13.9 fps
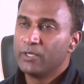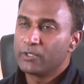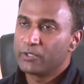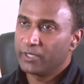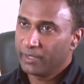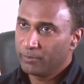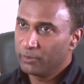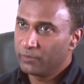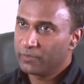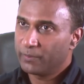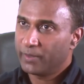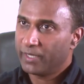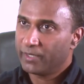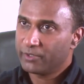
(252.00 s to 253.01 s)
So they moved
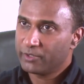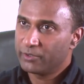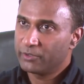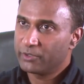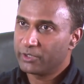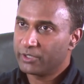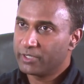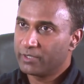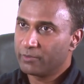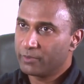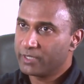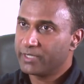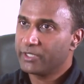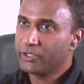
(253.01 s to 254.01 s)
to Paterson, New Jersey. The
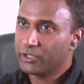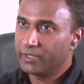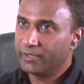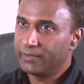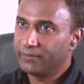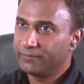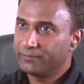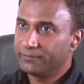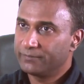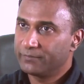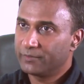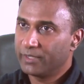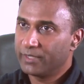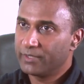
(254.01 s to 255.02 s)
recession hit,
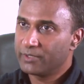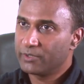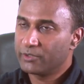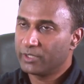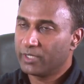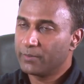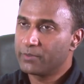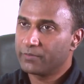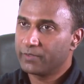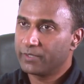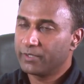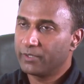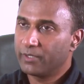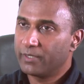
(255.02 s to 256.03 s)
right? So jobs were
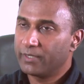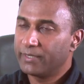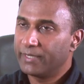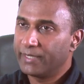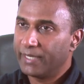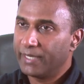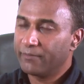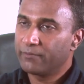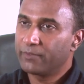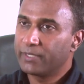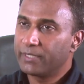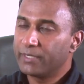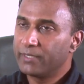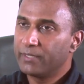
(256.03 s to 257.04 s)
very hard. And then
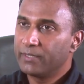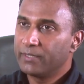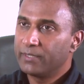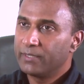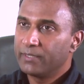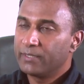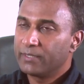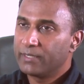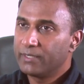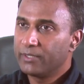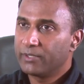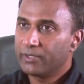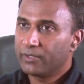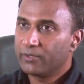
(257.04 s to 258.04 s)
every
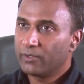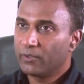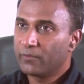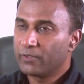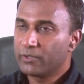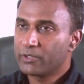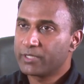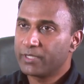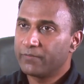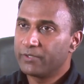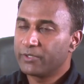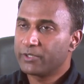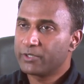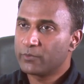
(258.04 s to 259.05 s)
year, over those
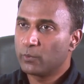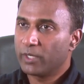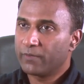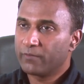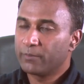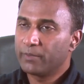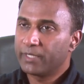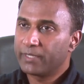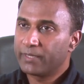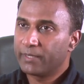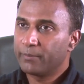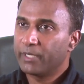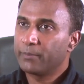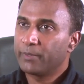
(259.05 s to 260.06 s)
seven years, whatever money
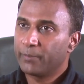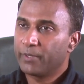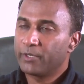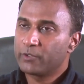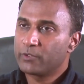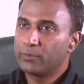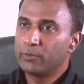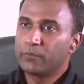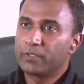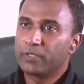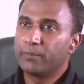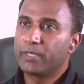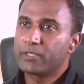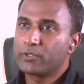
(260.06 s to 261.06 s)
they made, my parents would move to
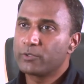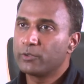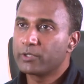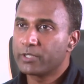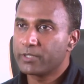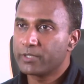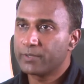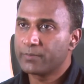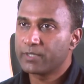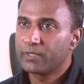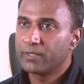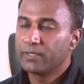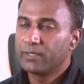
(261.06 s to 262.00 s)
the best school systems.